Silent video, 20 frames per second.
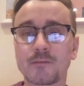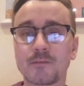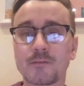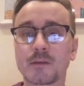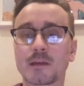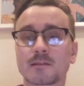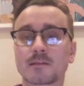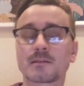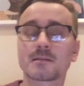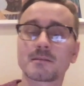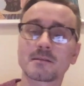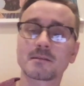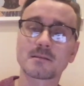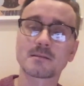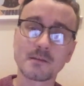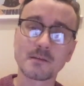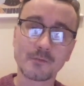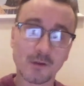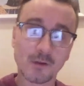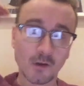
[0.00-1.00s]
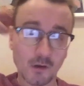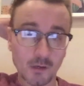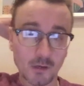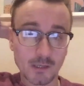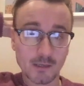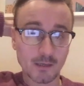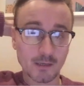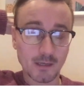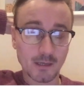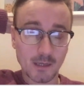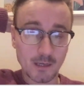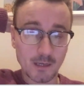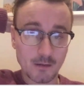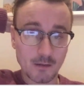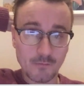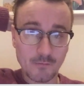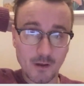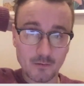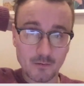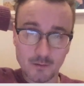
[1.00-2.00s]
if he gets a sniff a goal, he'll
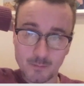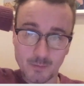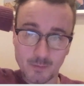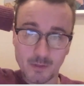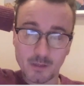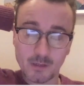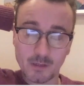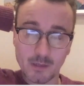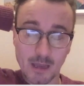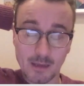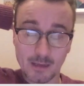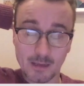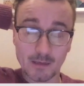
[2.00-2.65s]
invariably